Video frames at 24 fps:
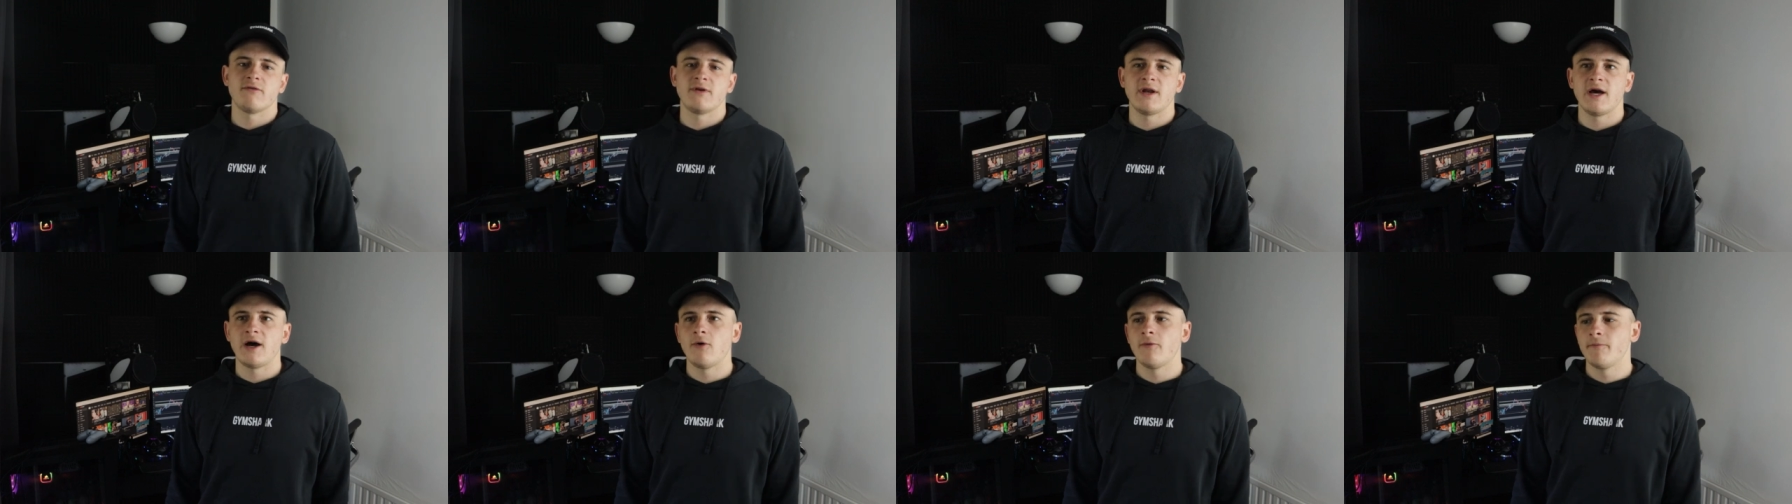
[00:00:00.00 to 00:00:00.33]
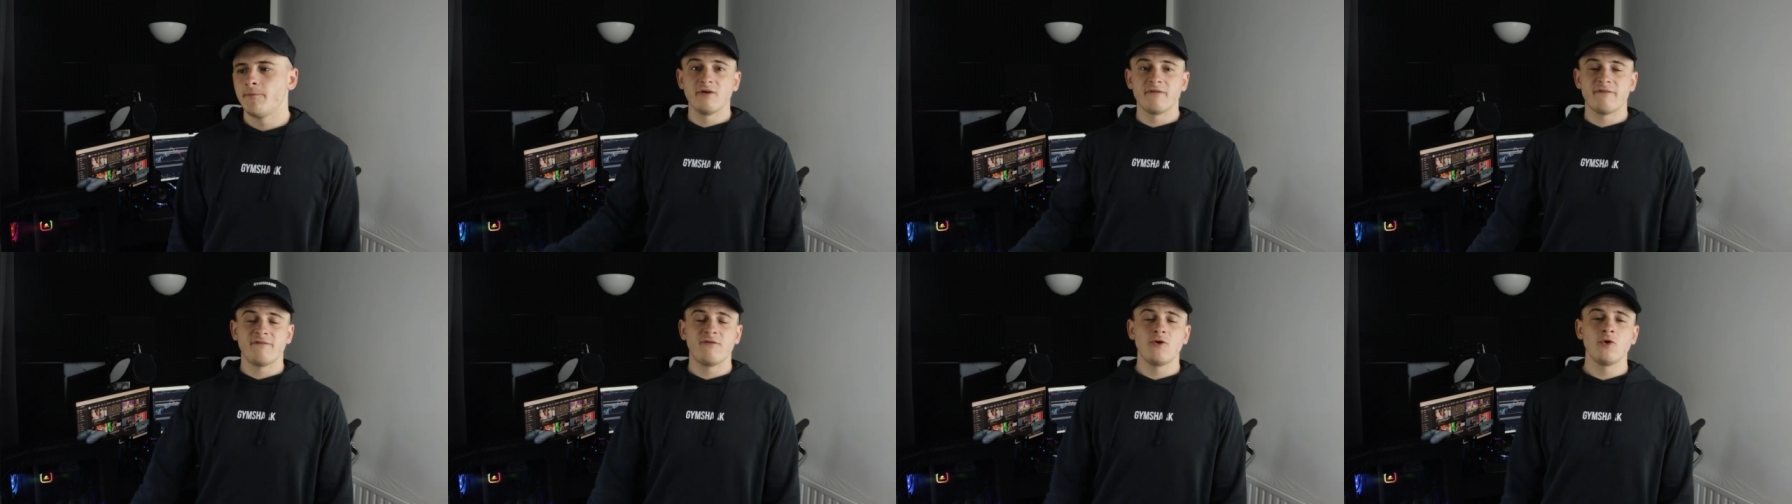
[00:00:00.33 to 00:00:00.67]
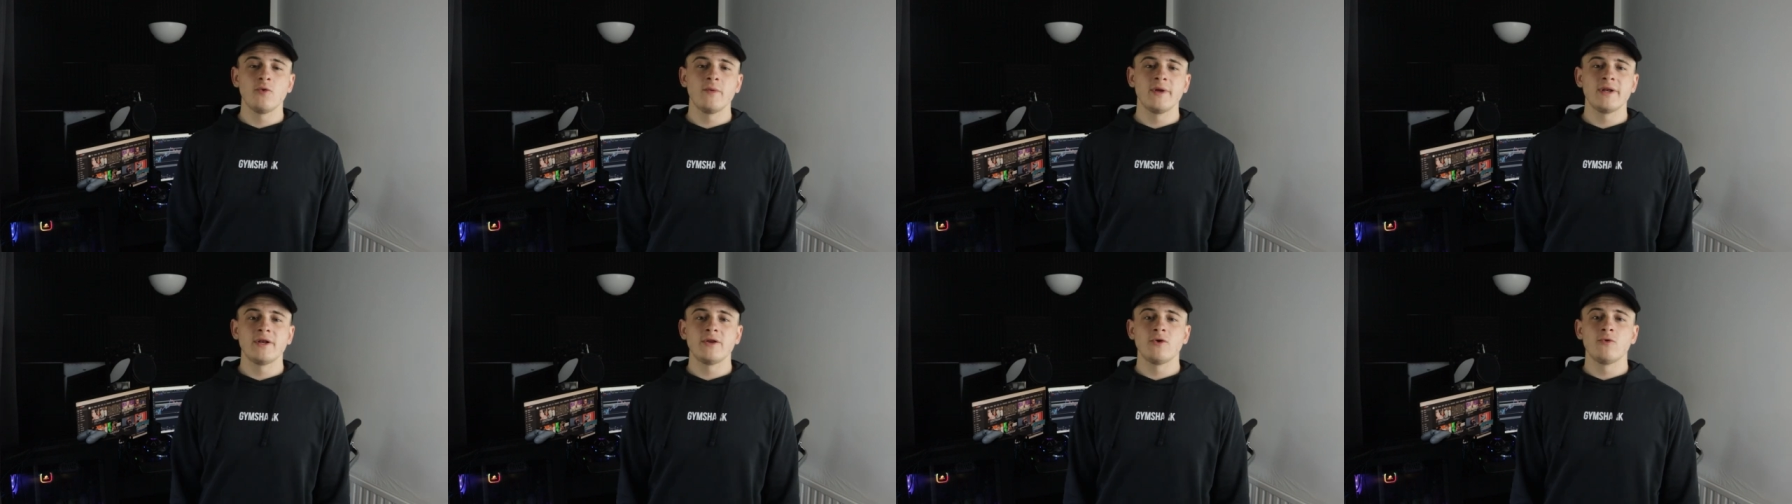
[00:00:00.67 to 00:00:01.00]
Now, you're
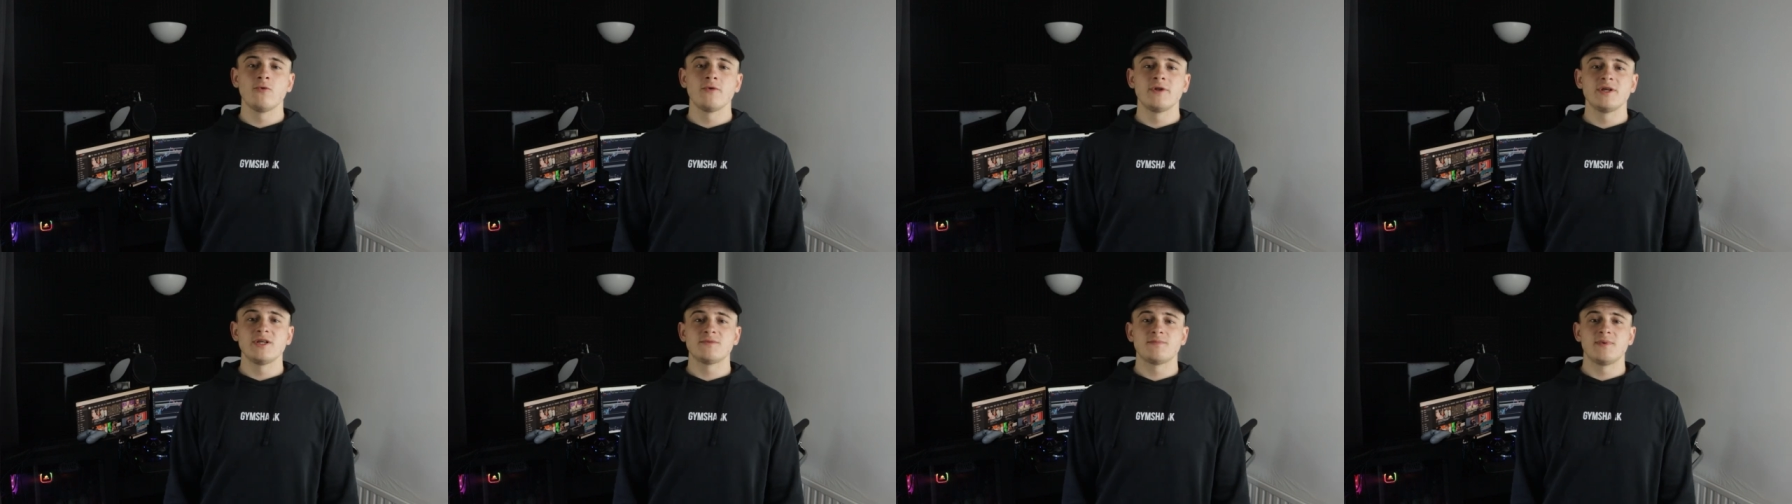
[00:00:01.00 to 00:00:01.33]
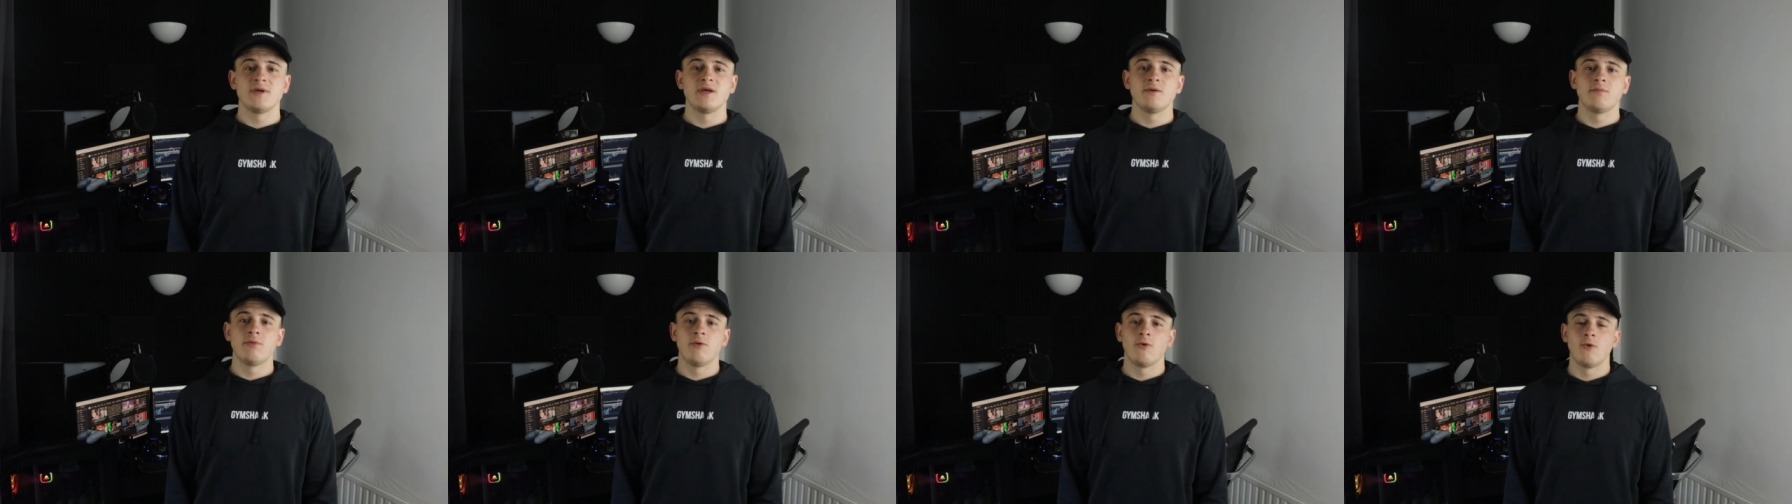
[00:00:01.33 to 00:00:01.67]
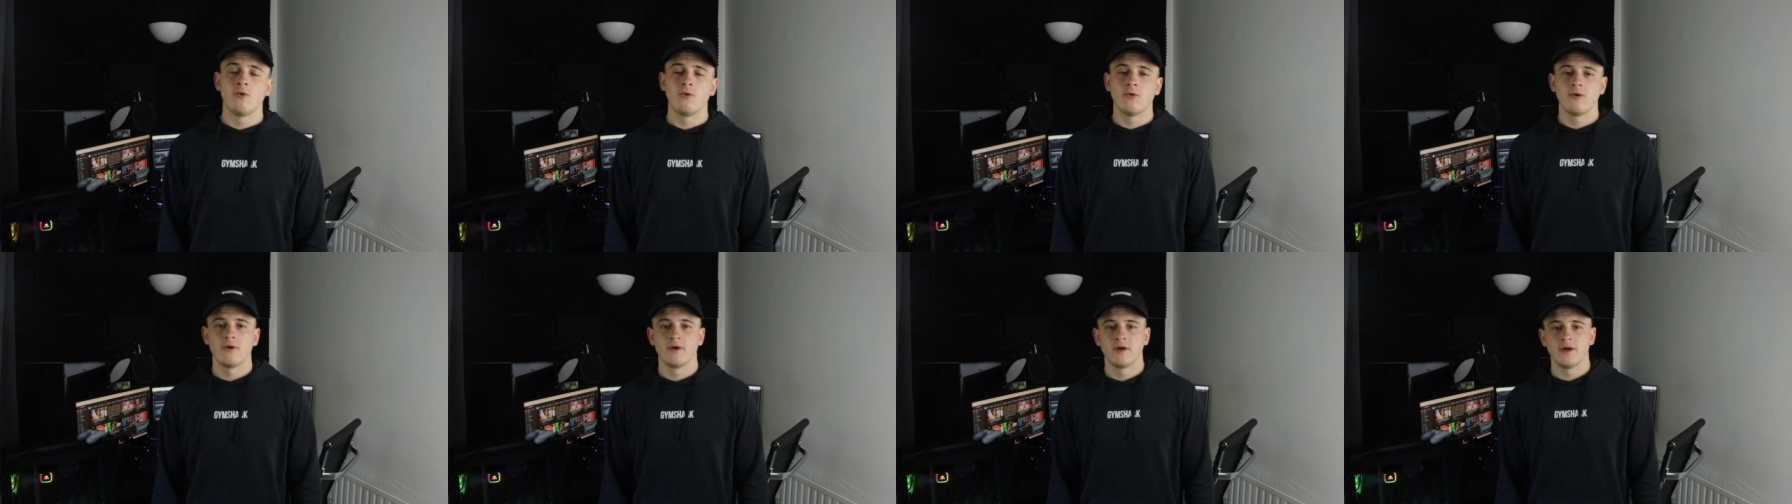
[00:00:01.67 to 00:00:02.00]
following all these
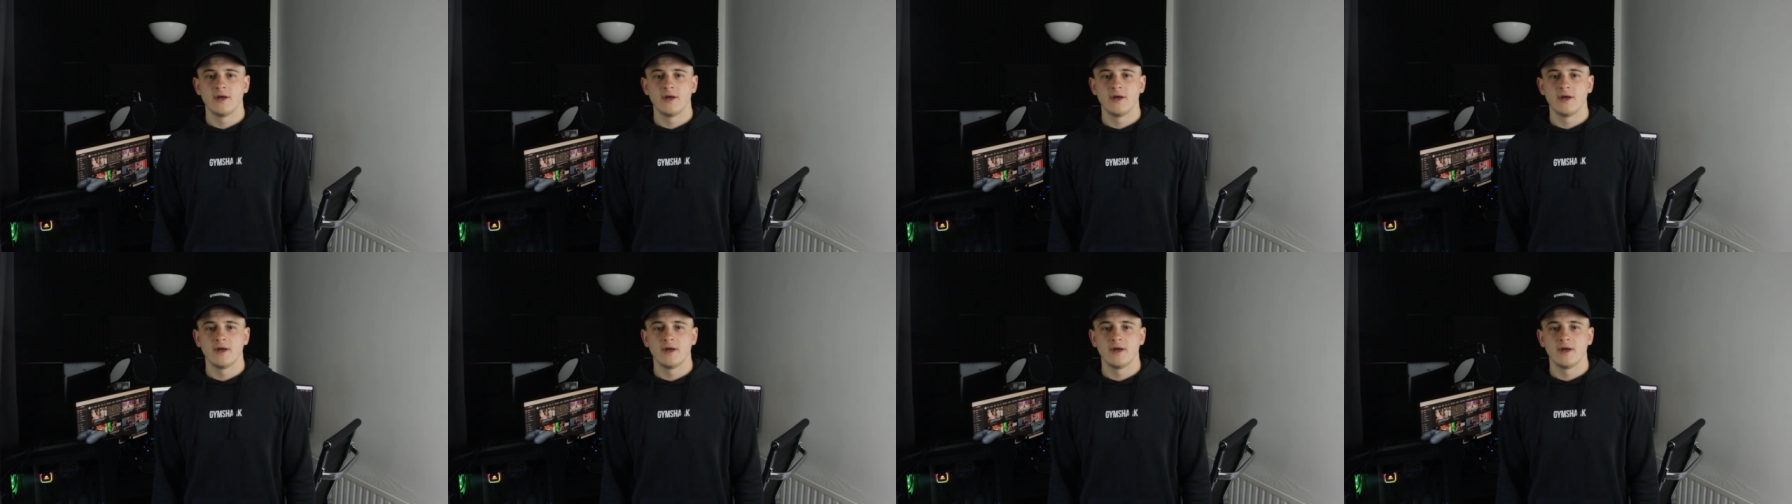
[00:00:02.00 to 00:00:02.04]
people